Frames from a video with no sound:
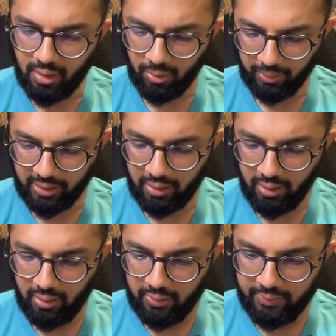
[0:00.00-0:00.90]
Okay,
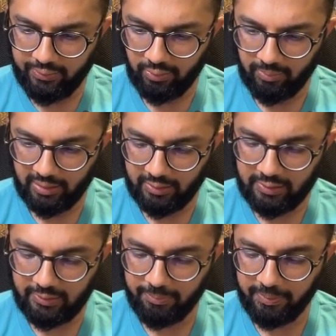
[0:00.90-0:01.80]
so my
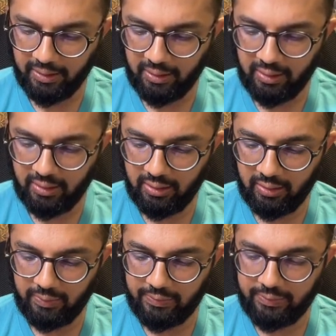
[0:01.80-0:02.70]
speed
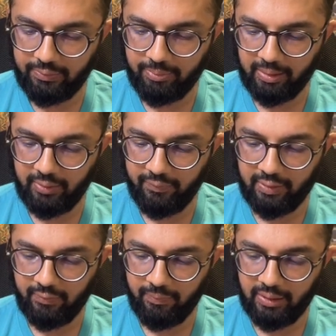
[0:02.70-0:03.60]
is
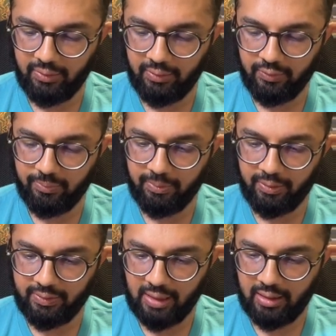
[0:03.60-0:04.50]
25 meters per
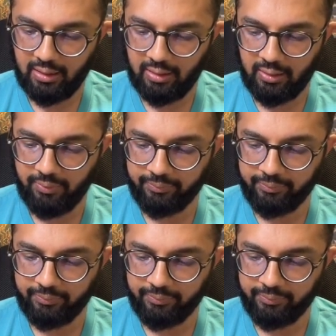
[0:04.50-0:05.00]
second.